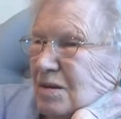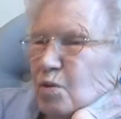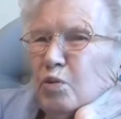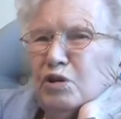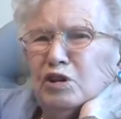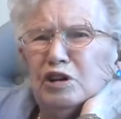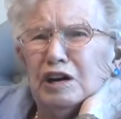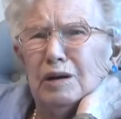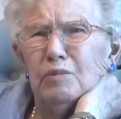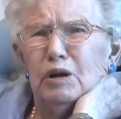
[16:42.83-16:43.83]
When the
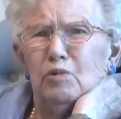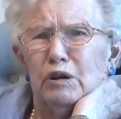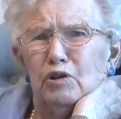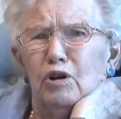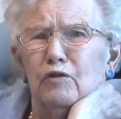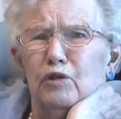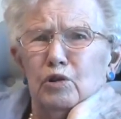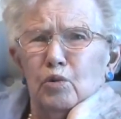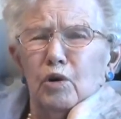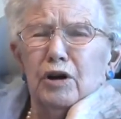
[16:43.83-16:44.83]
dynamite went off in the
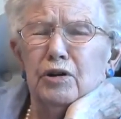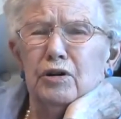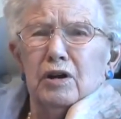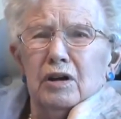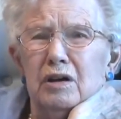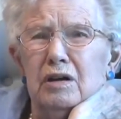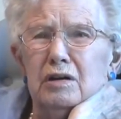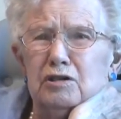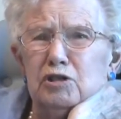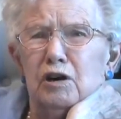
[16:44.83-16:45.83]
water, it
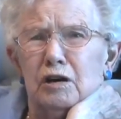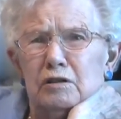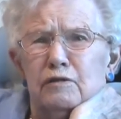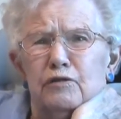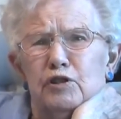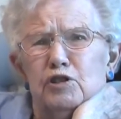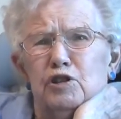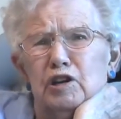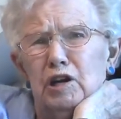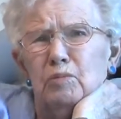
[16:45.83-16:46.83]
shocked the fish. They
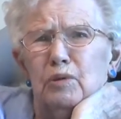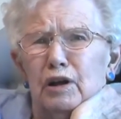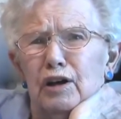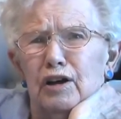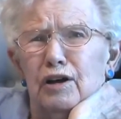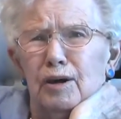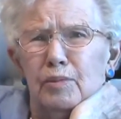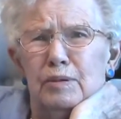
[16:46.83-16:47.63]
came belly up.